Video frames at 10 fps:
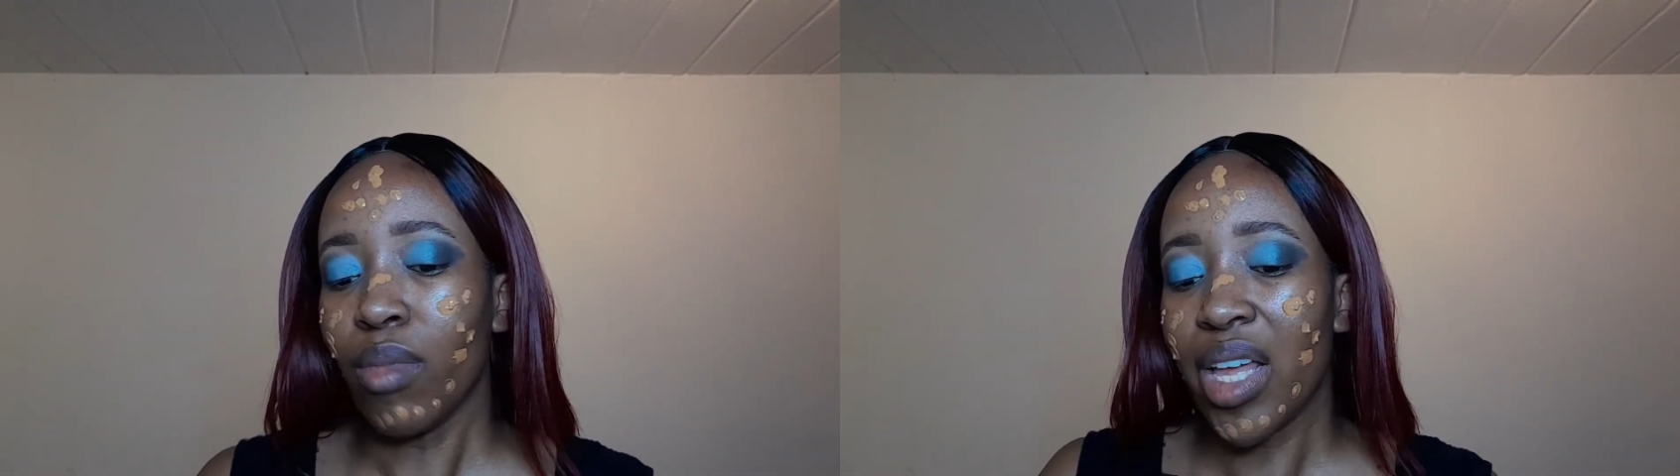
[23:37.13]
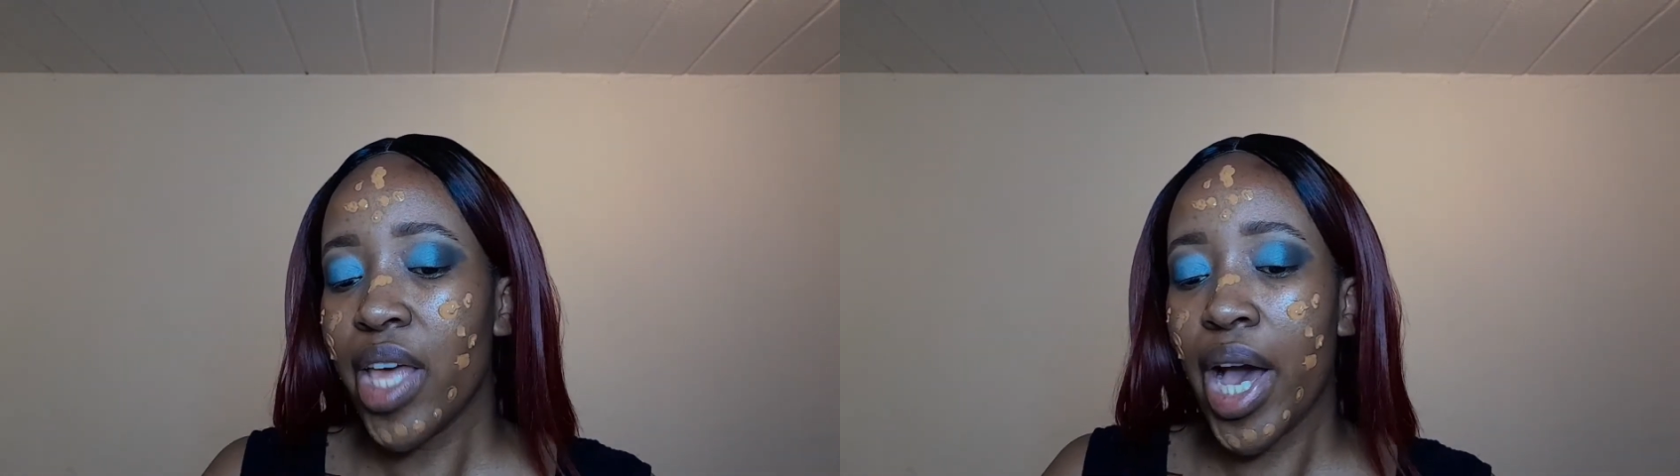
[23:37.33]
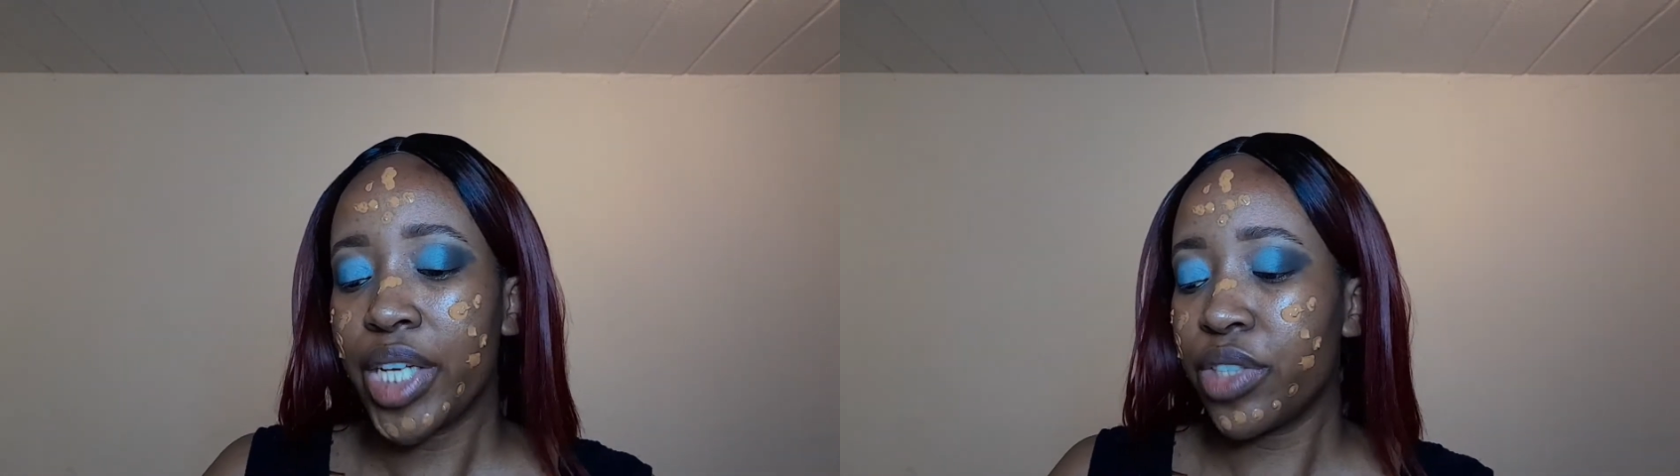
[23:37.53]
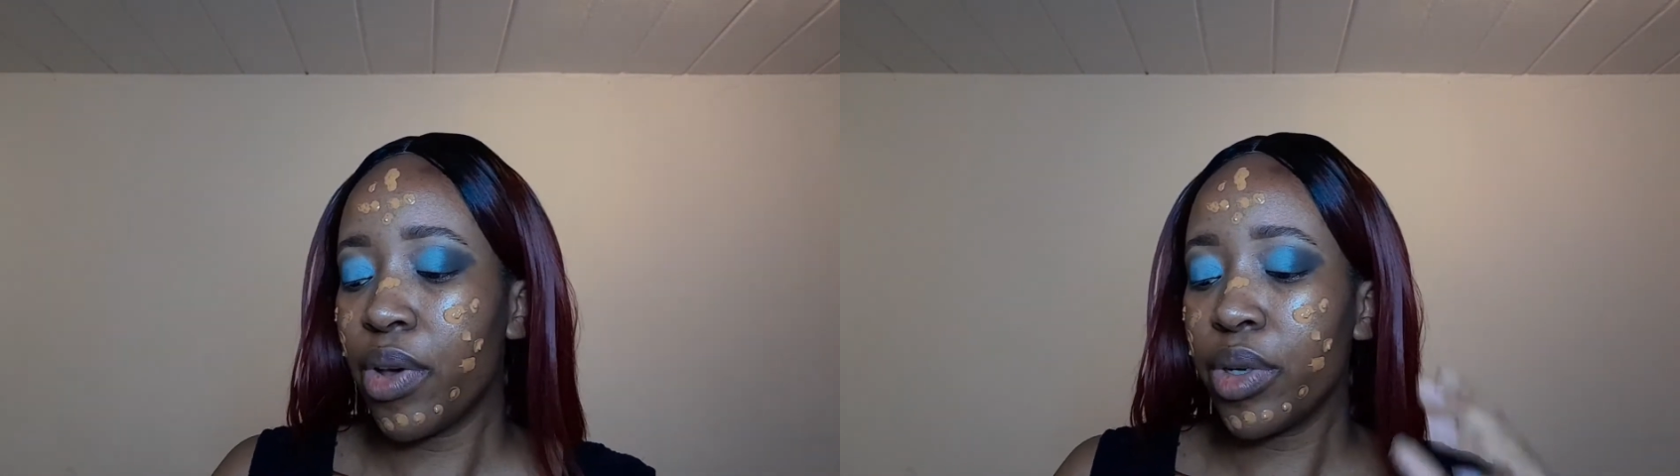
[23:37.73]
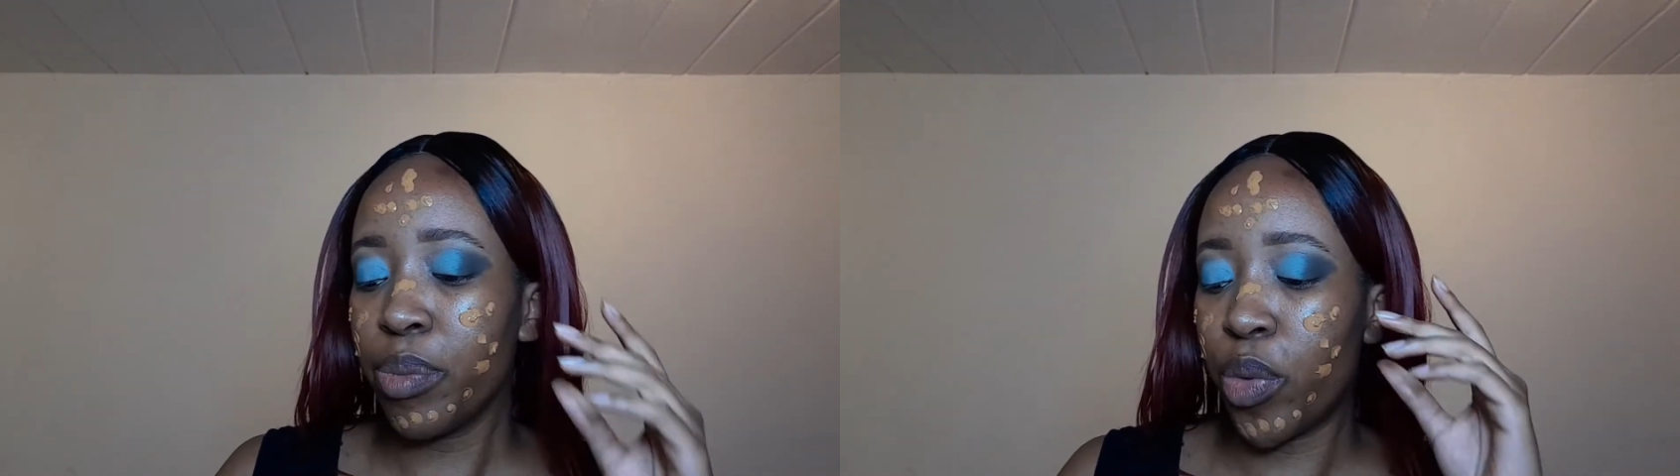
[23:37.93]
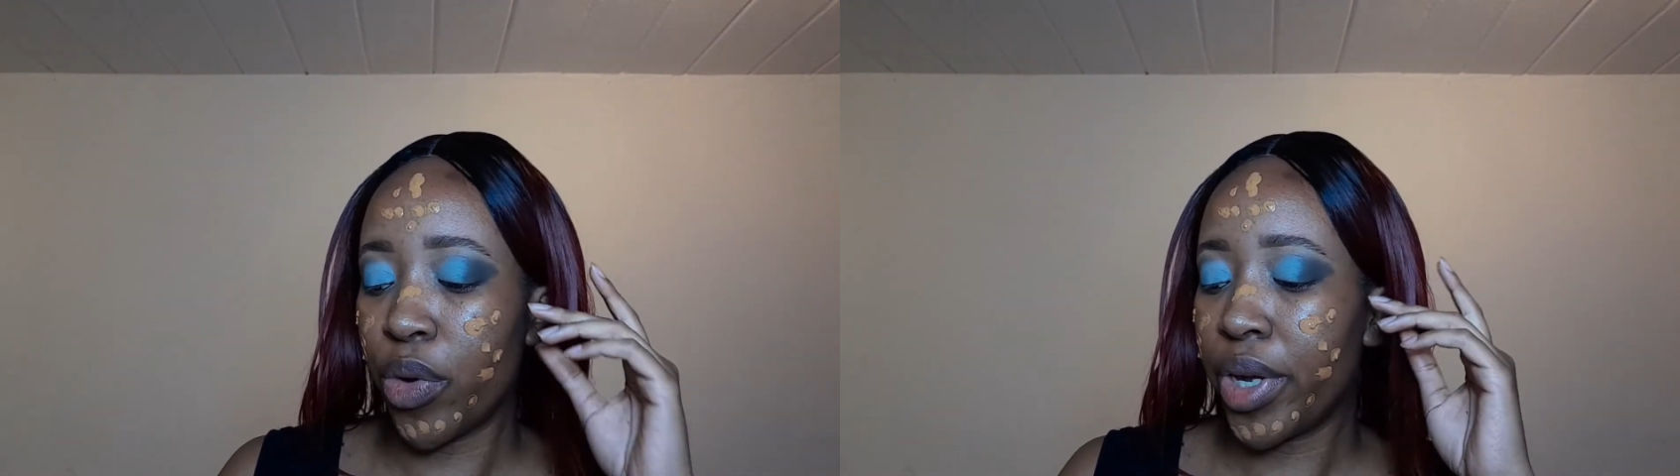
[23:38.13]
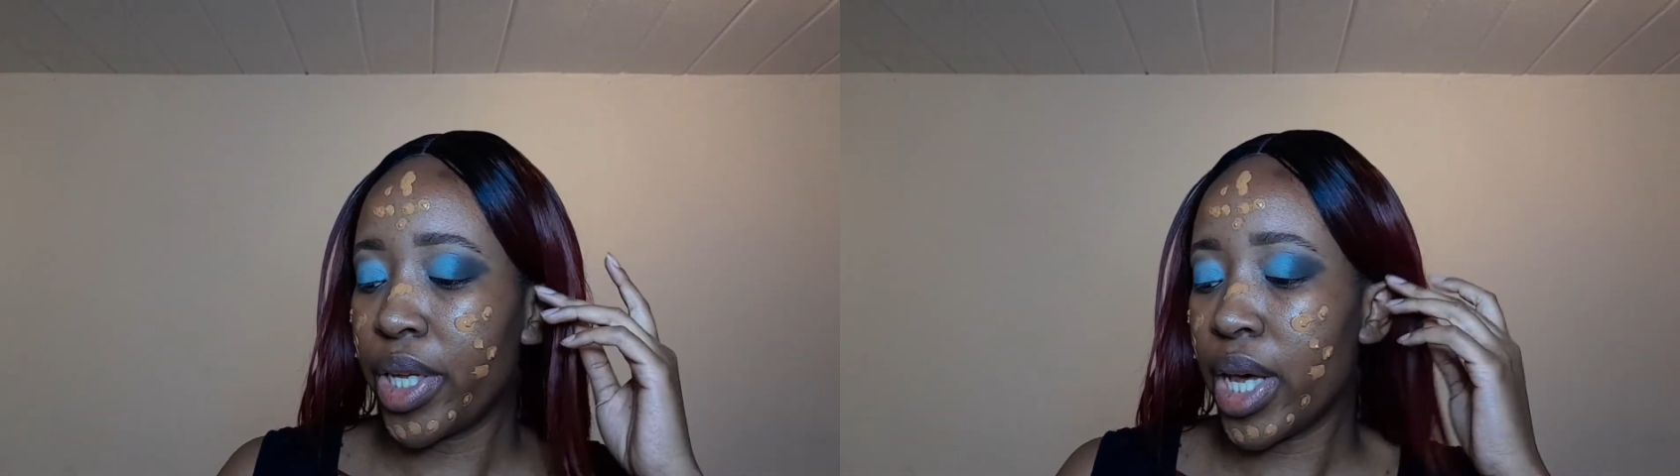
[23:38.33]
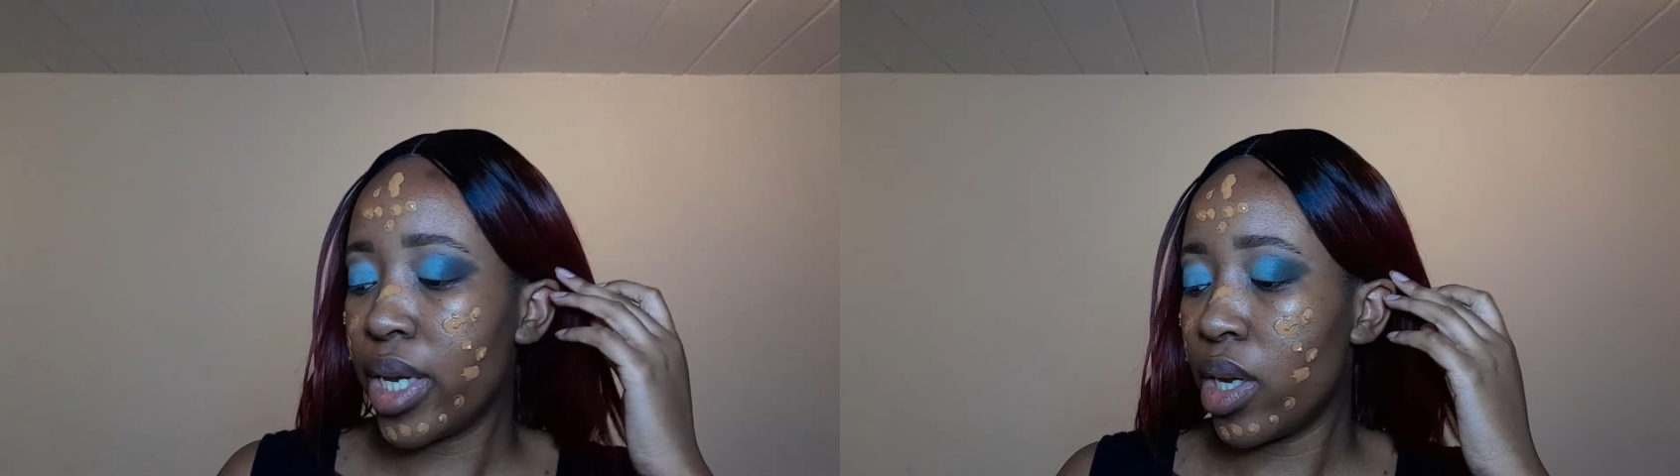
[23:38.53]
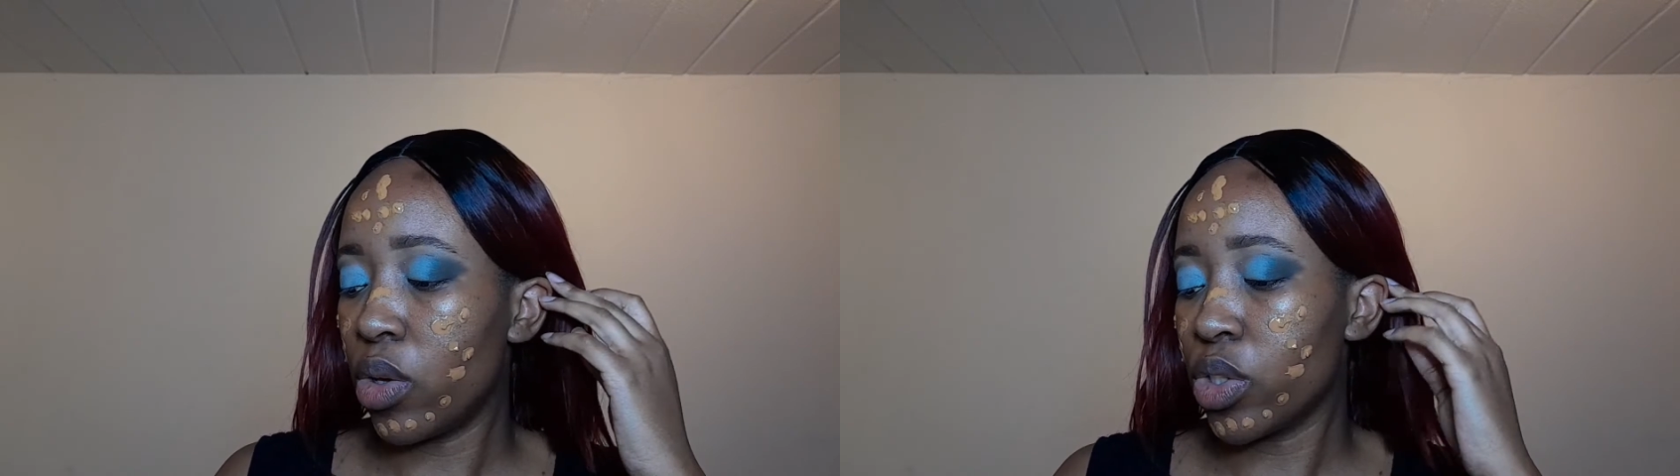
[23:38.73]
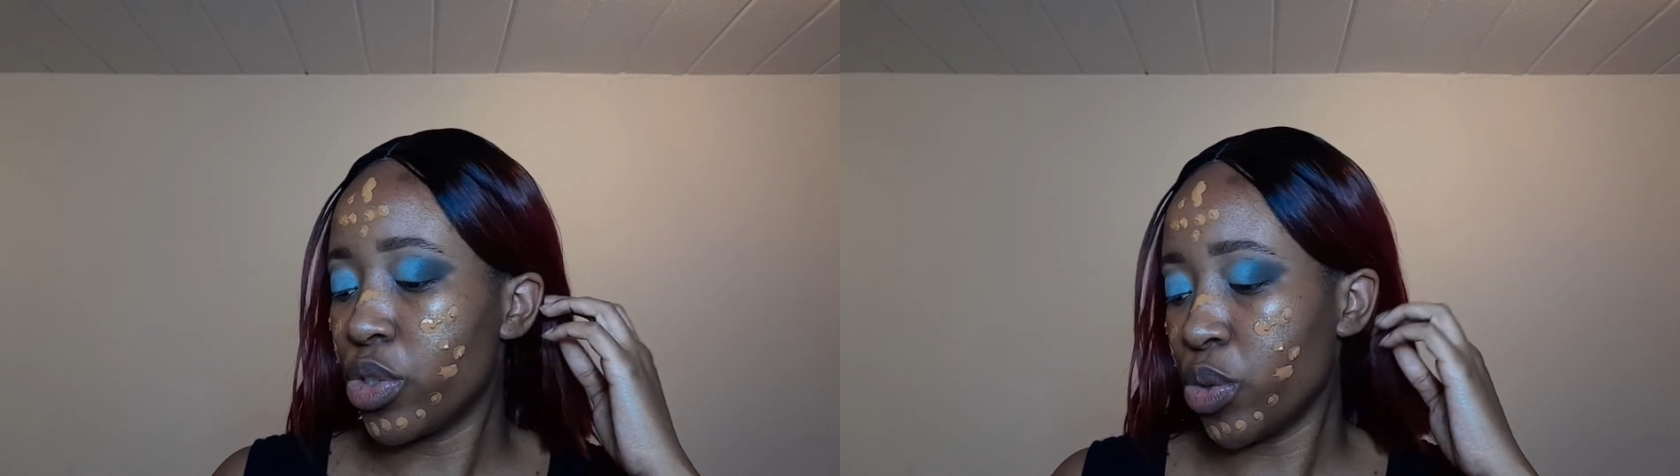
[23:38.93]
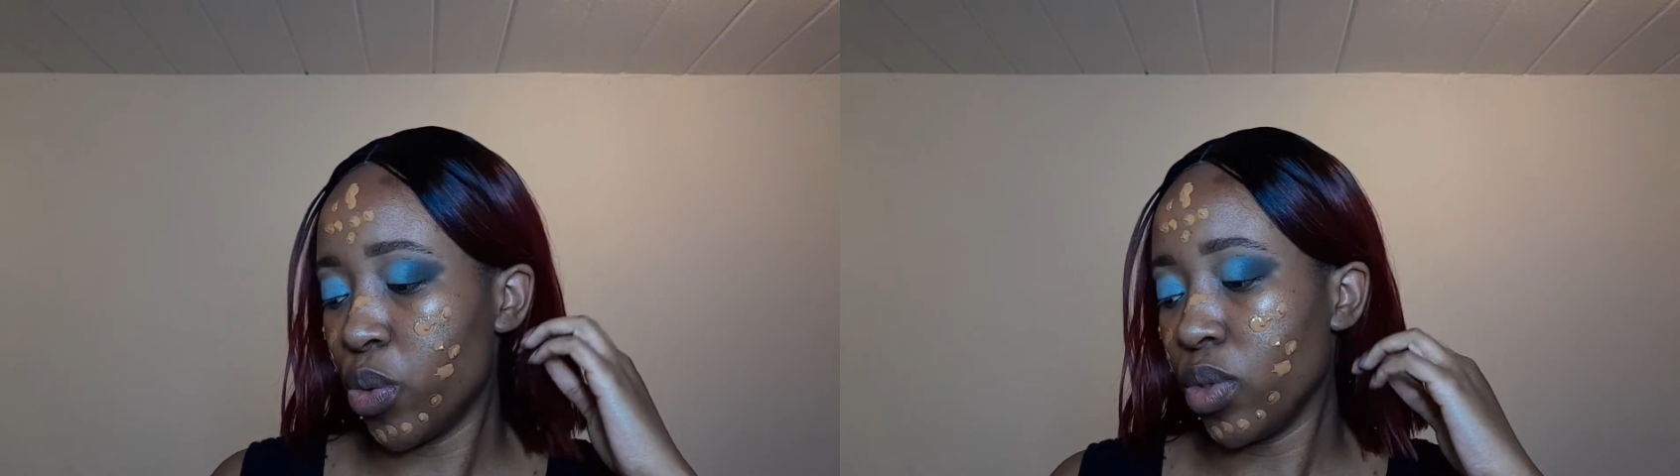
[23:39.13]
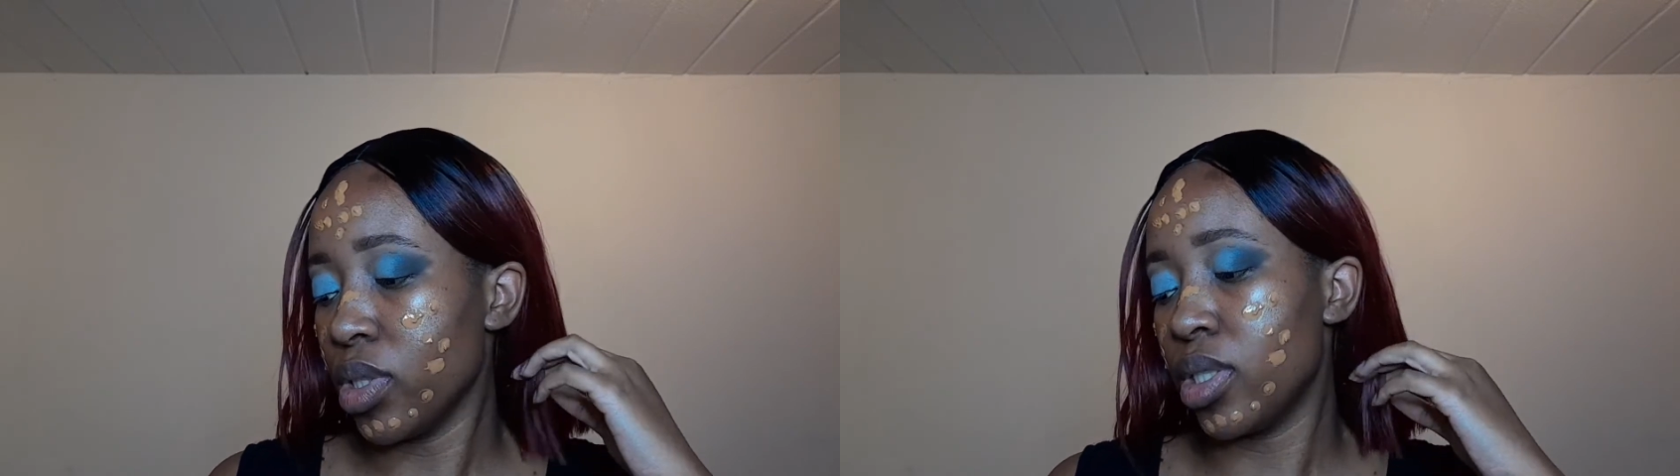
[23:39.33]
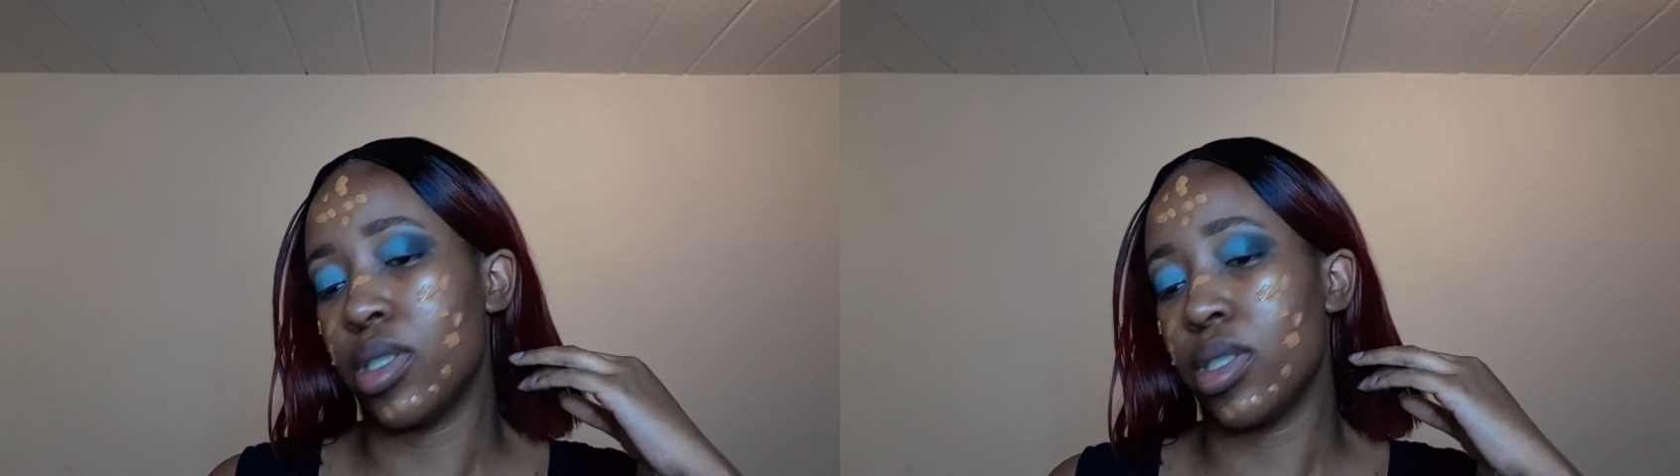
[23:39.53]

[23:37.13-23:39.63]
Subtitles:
yeah, I just found him boring, and he looks short.